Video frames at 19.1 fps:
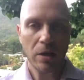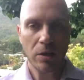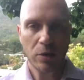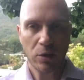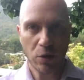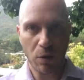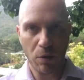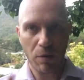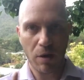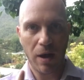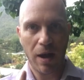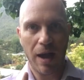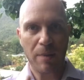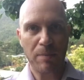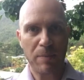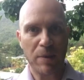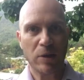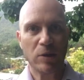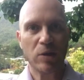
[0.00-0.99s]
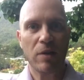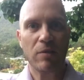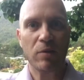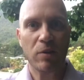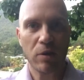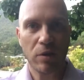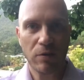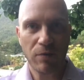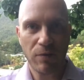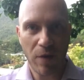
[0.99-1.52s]
So make sure you have a
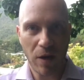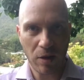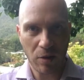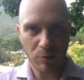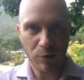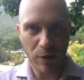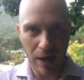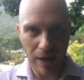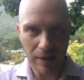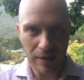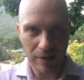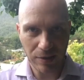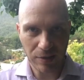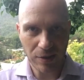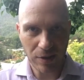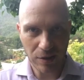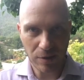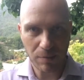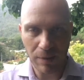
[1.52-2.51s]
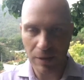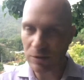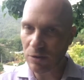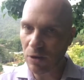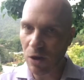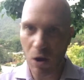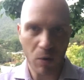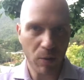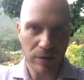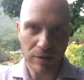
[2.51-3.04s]
good follow-up tracking system that's
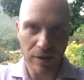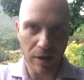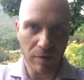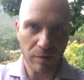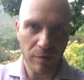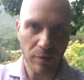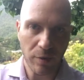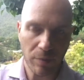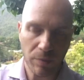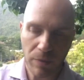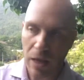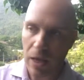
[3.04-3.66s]
always helpful.